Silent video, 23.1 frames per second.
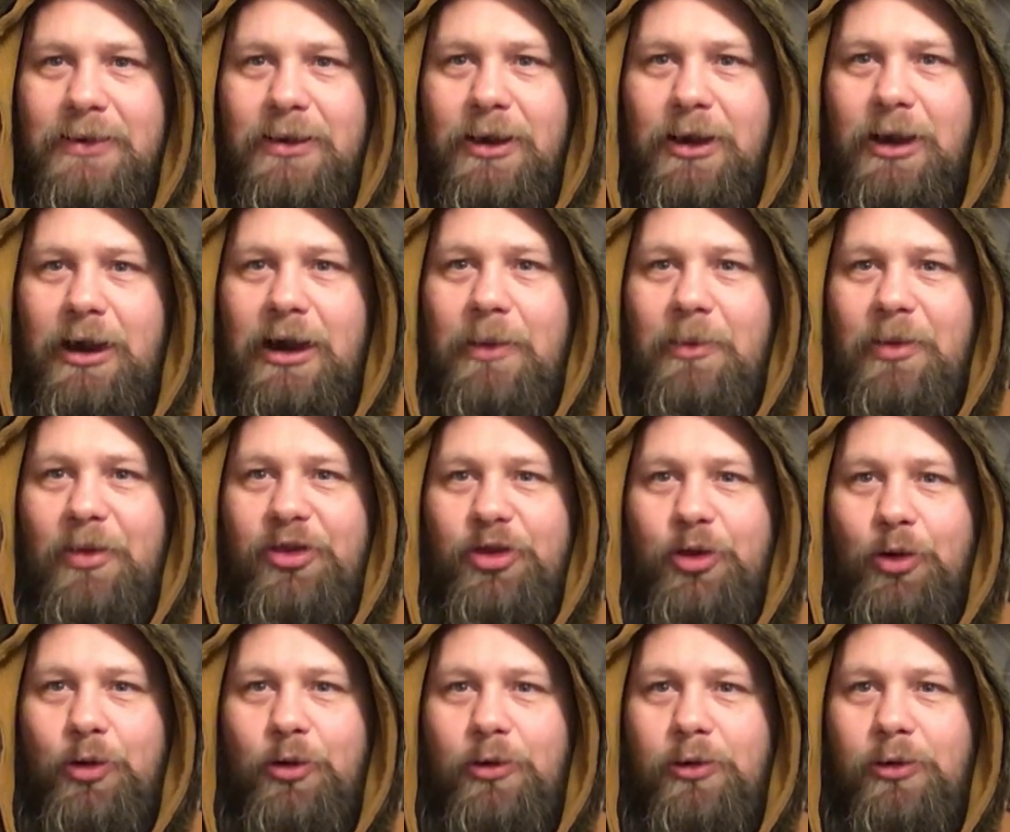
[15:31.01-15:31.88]
But
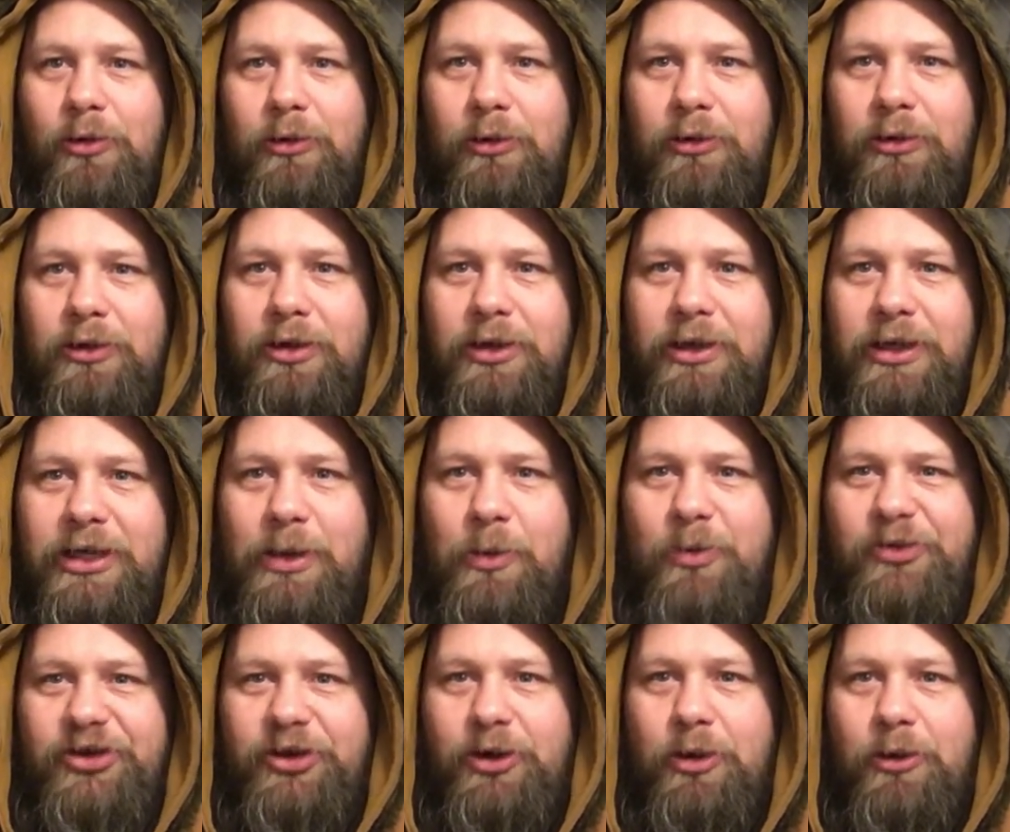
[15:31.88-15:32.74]
Thor, he
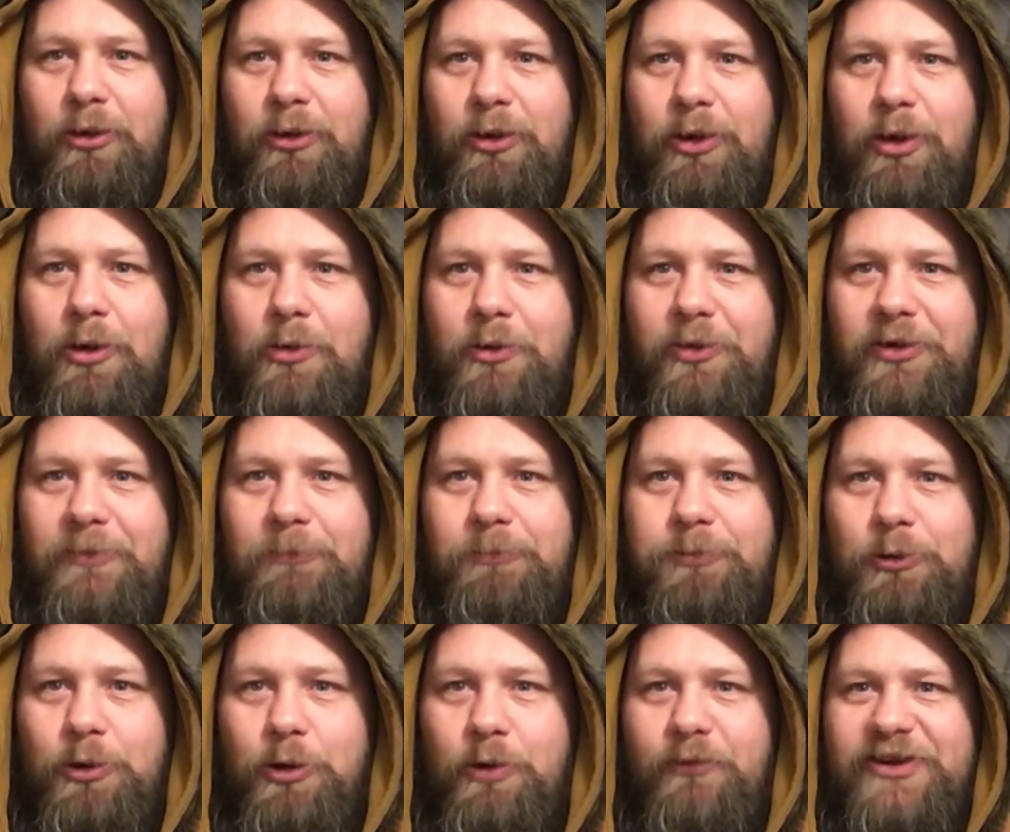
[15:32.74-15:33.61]
wants to go alone to
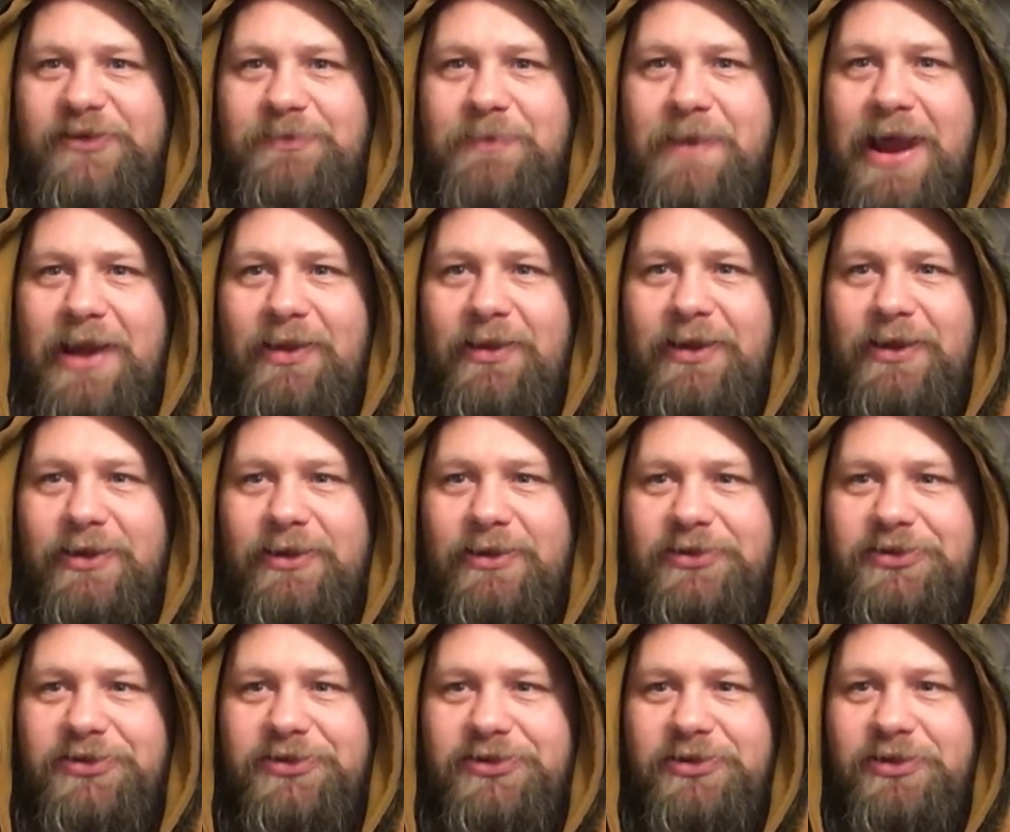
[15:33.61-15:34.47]
prove his
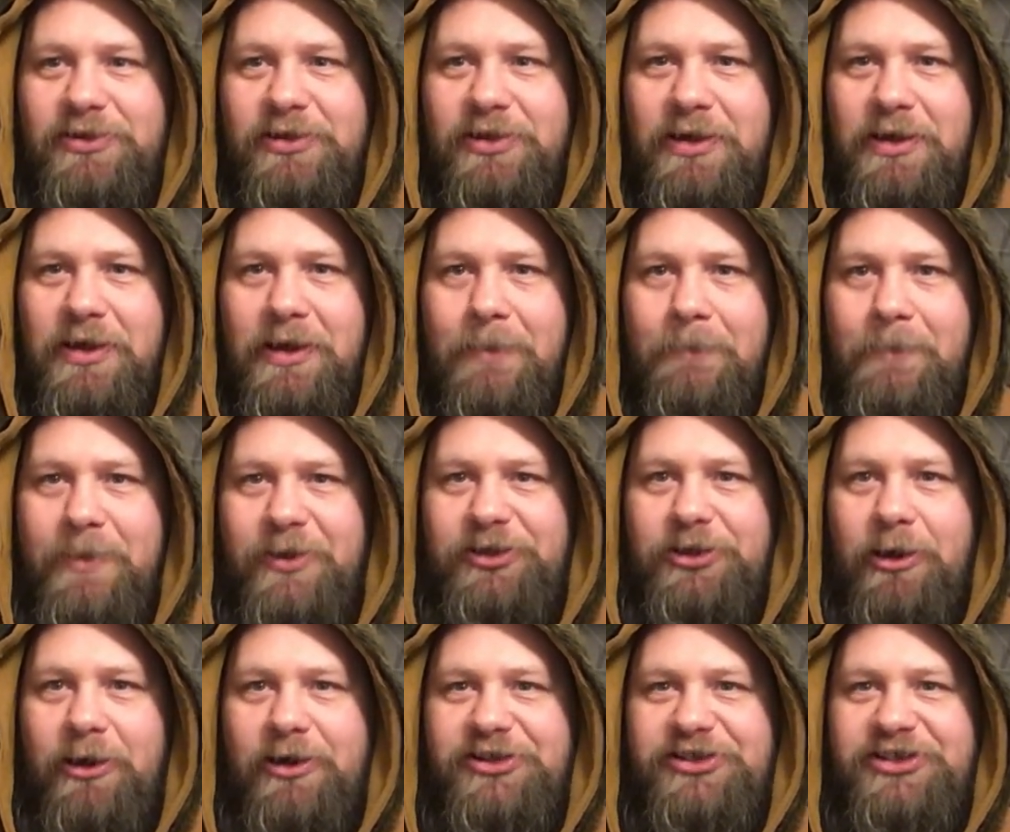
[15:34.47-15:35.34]
manliness. But
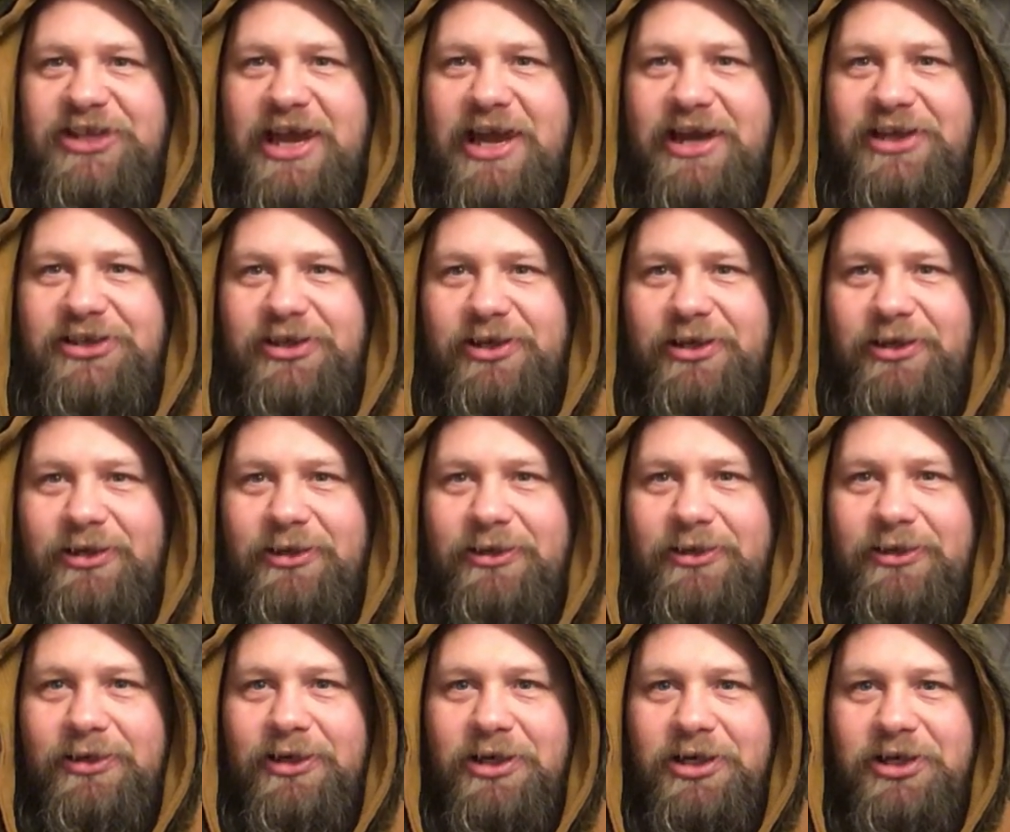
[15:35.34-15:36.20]
Jarnaxa,
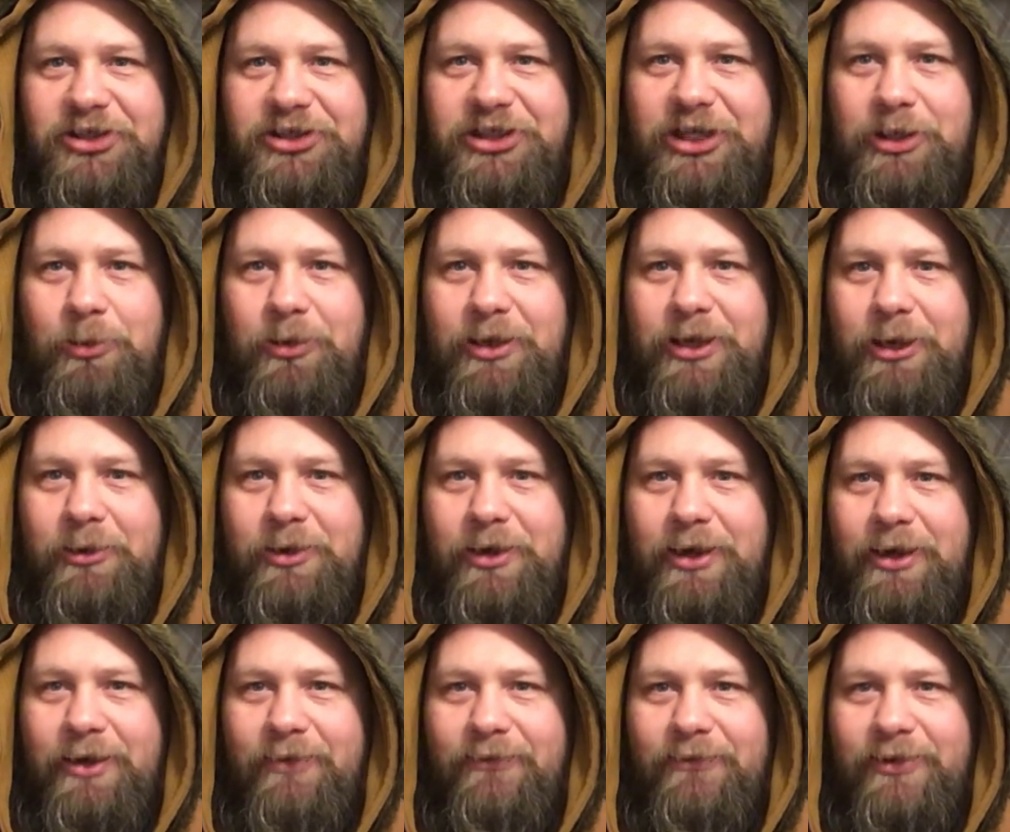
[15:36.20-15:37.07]
she will hear
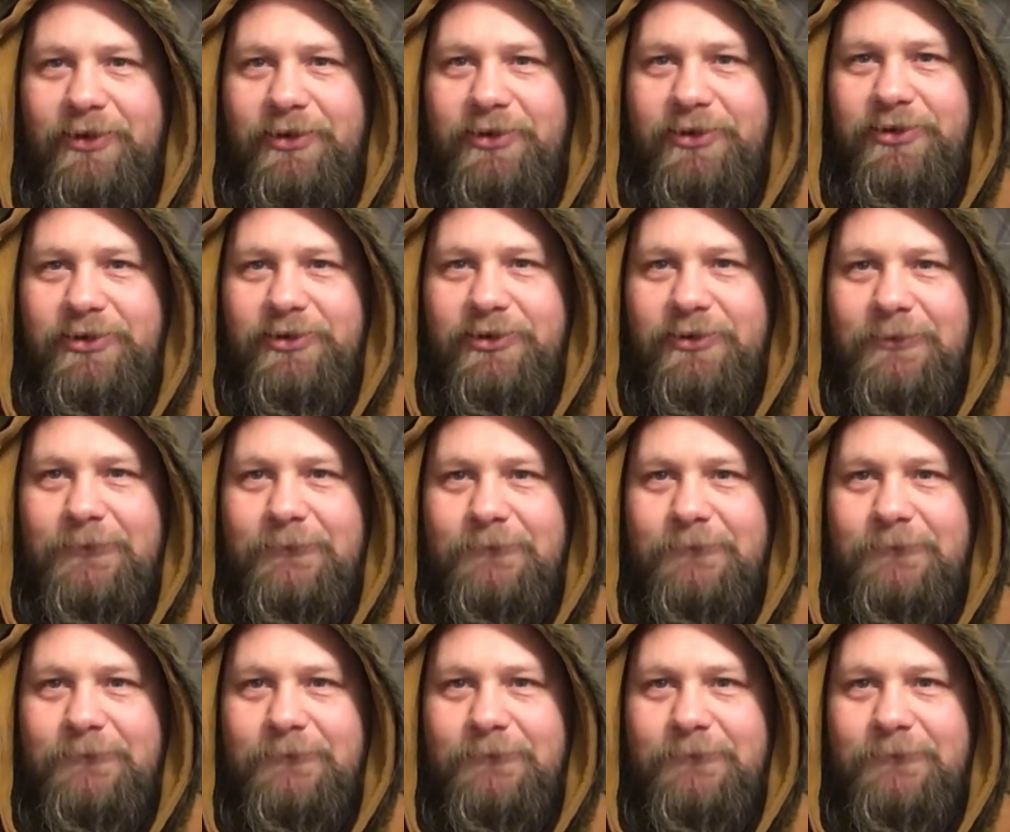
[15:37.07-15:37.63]
none of it.